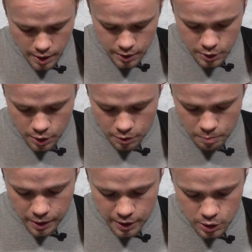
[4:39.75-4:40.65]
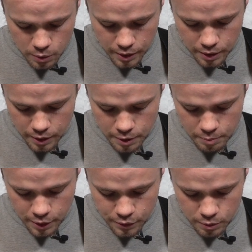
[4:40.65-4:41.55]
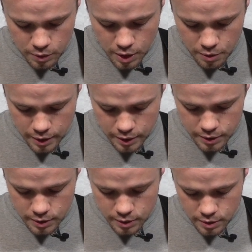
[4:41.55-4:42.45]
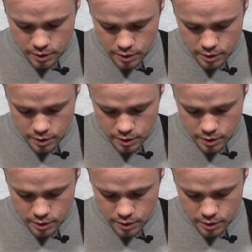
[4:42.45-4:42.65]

So the pick is going good, but if you notice,